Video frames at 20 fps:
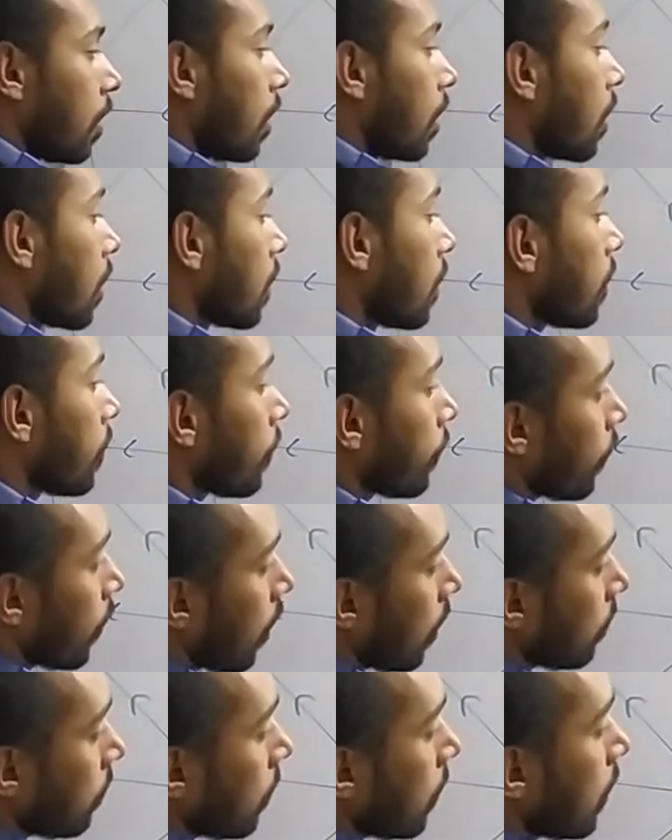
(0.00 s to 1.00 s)
or
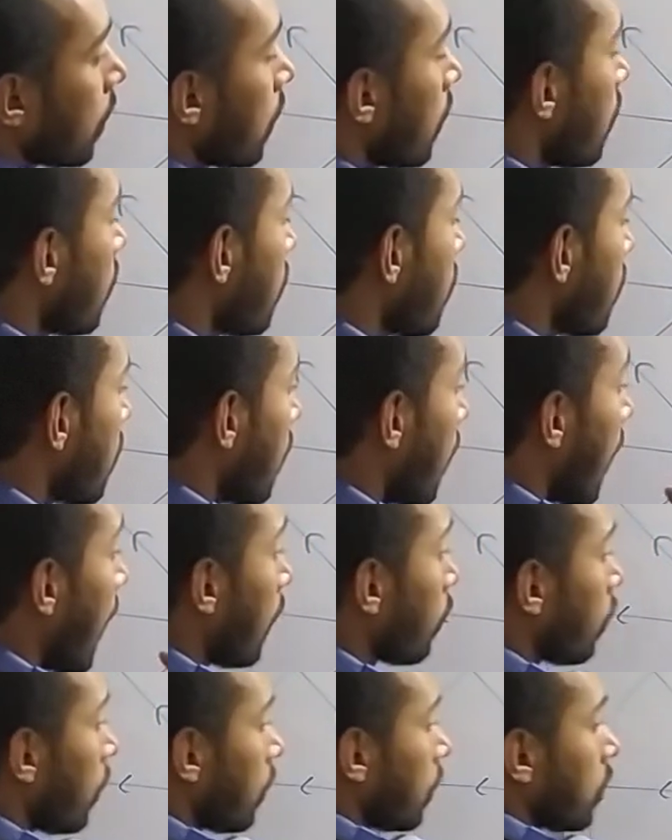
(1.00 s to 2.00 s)
from
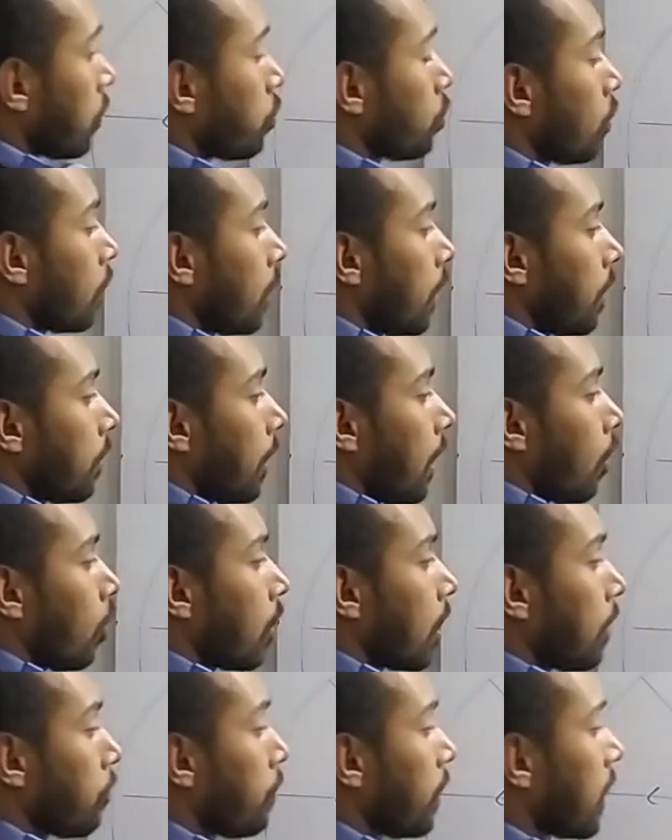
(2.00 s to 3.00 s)

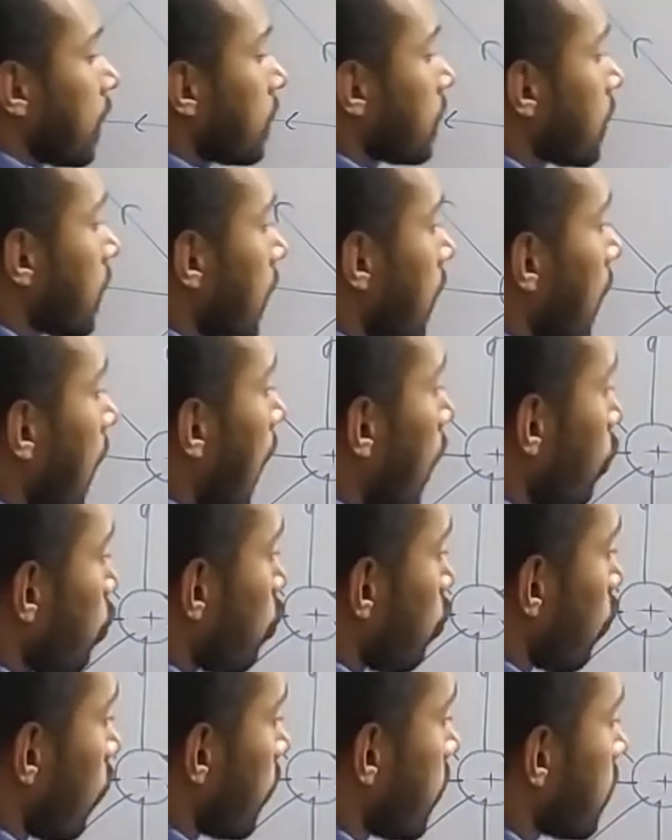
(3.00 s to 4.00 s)
or we can say
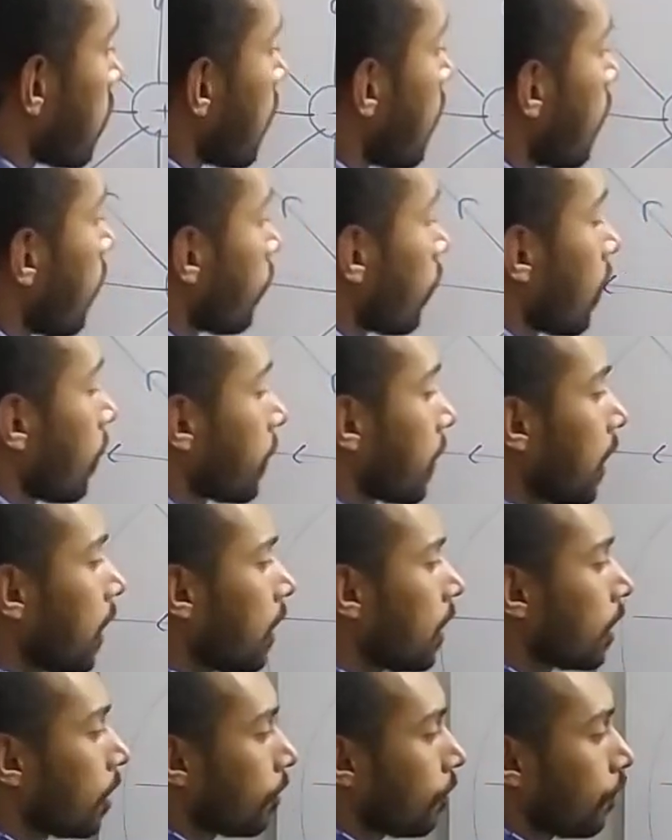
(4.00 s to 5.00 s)
outwards from
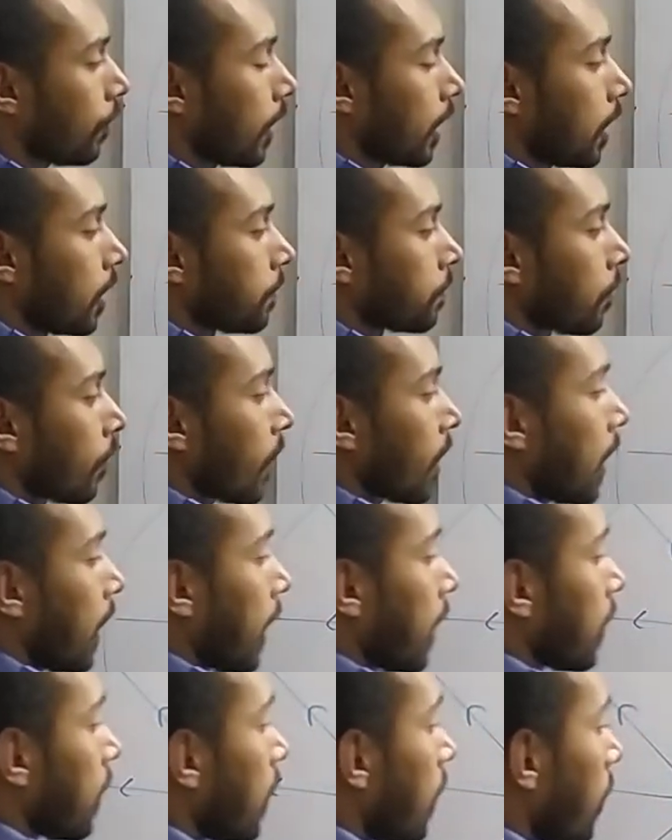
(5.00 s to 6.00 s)
the field.
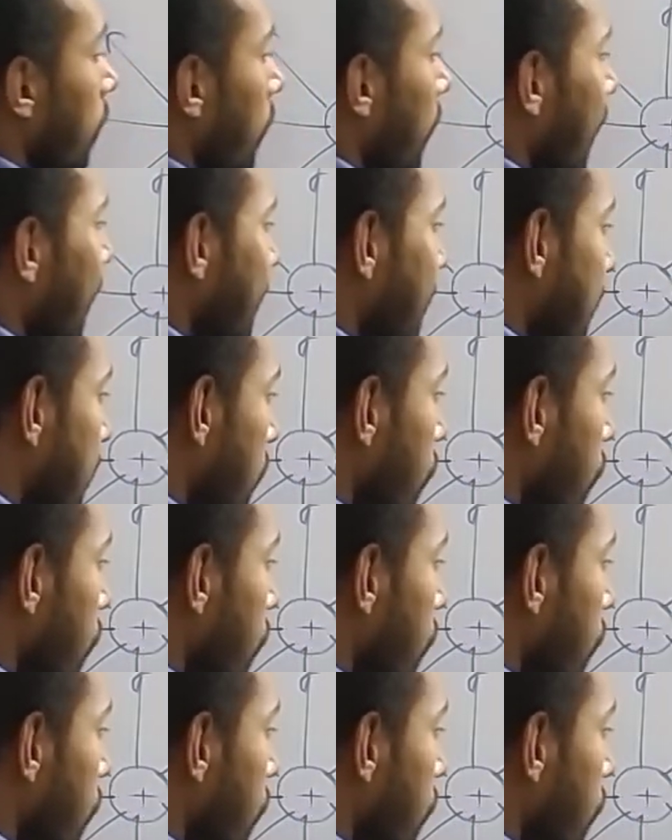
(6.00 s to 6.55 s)
And plus